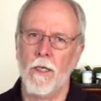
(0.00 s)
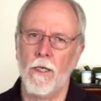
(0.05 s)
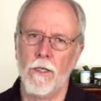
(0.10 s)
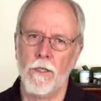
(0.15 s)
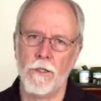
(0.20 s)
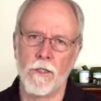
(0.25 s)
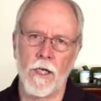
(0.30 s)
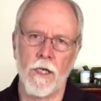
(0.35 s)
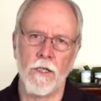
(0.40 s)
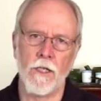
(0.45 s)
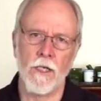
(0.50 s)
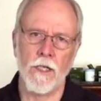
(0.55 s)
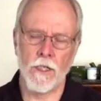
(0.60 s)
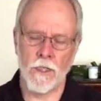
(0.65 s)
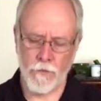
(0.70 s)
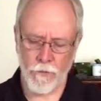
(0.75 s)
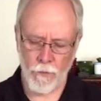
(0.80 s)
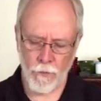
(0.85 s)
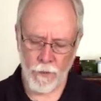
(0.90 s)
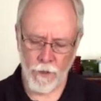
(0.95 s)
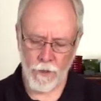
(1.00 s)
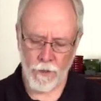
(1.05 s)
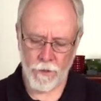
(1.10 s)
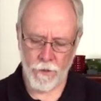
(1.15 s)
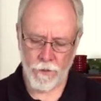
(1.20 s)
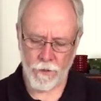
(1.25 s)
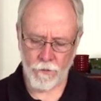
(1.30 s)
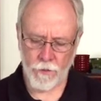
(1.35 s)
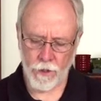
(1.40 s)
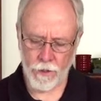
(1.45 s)
His ideas for
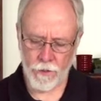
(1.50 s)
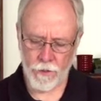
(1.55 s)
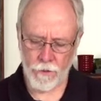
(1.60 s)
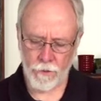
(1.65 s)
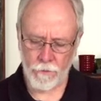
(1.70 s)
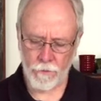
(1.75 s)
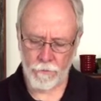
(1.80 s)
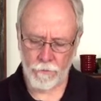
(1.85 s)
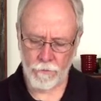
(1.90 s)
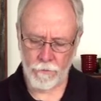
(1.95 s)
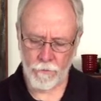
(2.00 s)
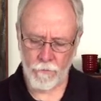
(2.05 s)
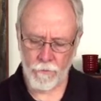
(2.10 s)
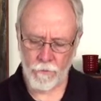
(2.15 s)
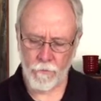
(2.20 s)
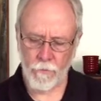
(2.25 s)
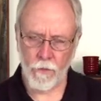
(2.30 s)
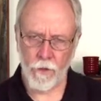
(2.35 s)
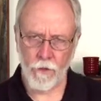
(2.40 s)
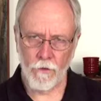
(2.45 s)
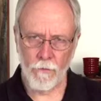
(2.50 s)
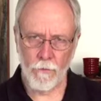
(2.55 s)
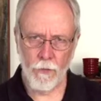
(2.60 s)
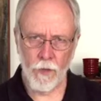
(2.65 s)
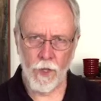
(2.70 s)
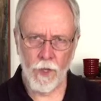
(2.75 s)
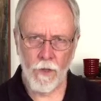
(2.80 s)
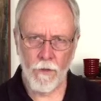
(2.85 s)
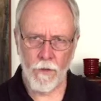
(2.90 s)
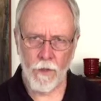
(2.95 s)
reconstruction, of
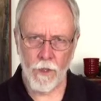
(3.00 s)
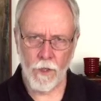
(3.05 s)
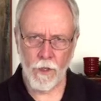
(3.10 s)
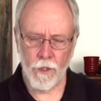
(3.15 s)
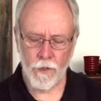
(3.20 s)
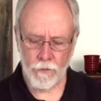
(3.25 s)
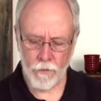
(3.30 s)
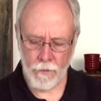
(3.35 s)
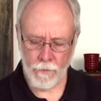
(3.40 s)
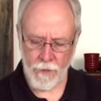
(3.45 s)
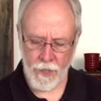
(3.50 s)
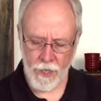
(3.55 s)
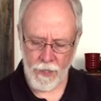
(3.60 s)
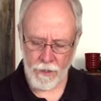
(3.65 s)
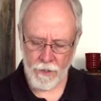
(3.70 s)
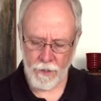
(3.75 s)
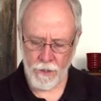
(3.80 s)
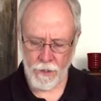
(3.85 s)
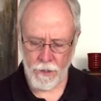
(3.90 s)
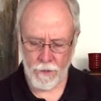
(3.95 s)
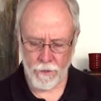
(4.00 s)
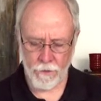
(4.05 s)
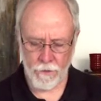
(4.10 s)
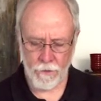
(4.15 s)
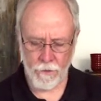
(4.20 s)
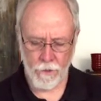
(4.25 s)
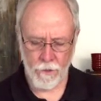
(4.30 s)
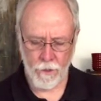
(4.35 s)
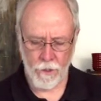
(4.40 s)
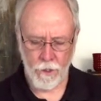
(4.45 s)
bringing the country back
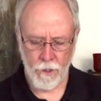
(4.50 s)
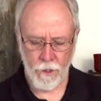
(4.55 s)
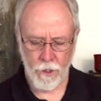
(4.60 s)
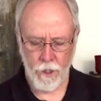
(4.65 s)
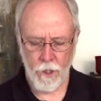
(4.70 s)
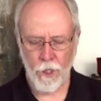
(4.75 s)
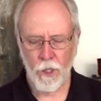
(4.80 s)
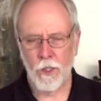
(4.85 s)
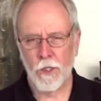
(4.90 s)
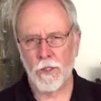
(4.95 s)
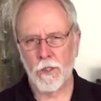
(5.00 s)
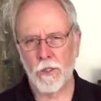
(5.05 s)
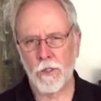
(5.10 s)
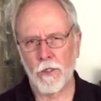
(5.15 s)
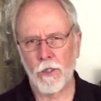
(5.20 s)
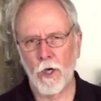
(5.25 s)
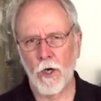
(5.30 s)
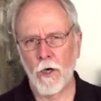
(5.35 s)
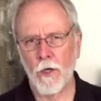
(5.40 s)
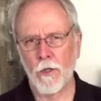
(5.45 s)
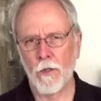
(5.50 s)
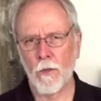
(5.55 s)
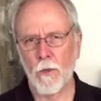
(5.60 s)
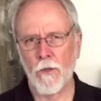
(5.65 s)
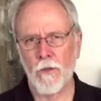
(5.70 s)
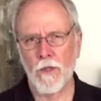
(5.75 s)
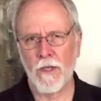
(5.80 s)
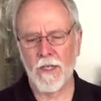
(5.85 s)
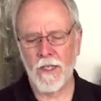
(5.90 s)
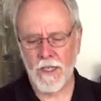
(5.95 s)
together, start
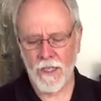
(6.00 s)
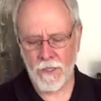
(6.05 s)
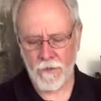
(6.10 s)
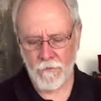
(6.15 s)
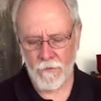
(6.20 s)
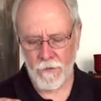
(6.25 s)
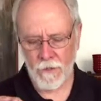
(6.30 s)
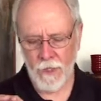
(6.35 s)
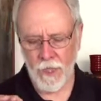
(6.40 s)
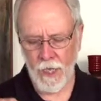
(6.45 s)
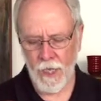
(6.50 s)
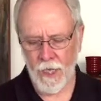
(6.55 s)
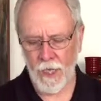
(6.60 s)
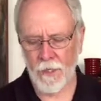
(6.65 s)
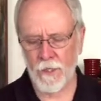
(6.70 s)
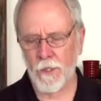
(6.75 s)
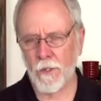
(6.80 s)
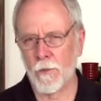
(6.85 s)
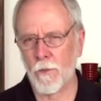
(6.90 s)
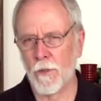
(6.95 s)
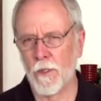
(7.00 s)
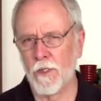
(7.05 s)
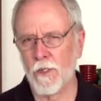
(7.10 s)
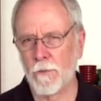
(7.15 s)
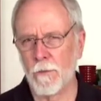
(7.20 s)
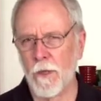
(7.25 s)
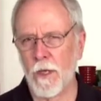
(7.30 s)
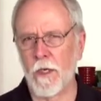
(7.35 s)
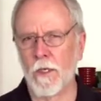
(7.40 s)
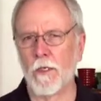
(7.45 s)
with an even-handed
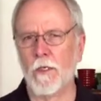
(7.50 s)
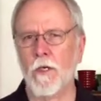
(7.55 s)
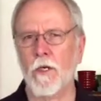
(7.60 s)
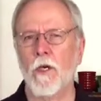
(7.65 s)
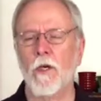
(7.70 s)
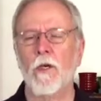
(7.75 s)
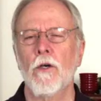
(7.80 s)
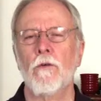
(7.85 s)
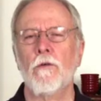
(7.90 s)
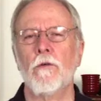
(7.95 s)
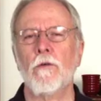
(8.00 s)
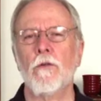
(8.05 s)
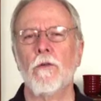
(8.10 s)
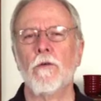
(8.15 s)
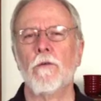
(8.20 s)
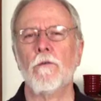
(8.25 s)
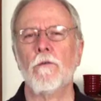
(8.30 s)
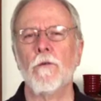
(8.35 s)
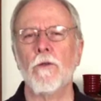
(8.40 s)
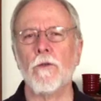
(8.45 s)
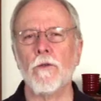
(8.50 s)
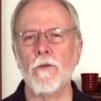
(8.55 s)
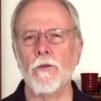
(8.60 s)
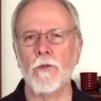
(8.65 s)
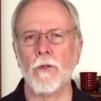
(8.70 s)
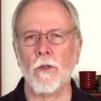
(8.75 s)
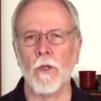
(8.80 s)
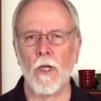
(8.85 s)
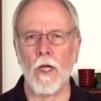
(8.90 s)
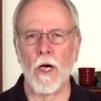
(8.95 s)
respect for the
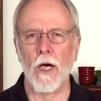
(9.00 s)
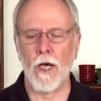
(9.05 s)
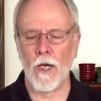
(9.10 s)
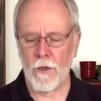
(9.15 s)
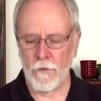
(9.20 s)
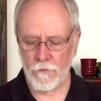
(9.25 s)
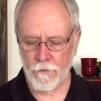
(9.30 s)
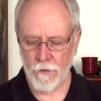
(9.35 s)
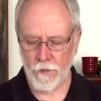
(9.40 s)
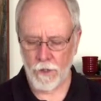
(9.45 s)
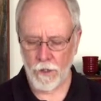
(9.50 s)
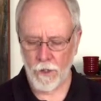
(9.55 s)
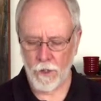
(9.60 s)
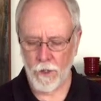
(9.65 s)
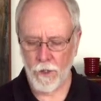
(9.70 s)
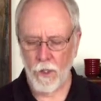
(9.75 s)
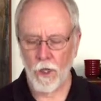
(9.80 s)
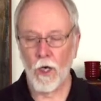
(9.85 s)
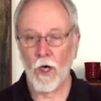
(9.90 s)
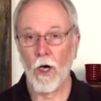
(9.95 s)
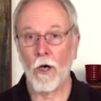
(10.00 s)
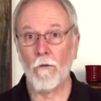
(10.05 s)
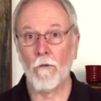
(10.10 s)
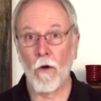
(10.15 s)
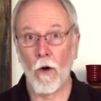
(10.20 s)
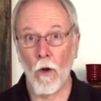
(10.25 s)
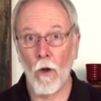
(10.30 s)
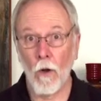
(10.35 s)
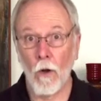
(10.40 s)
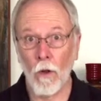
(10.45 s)
future lives of
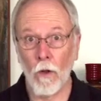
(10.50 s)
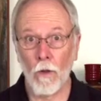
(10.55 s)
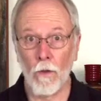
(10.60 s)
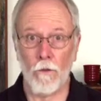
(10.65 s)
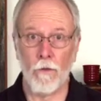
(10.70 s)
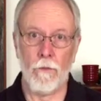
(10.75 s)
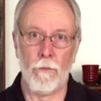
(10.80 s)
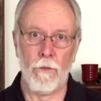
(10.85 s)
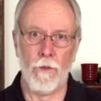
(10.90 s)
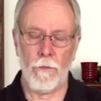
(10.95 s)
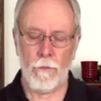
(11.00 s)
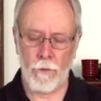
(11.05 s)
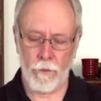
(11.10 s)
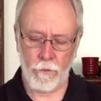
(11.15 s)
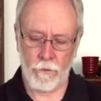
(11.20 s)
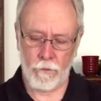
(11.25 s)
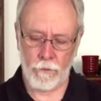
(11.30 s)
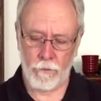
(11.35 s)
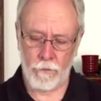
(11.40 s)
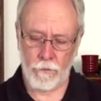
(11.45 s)
all the people.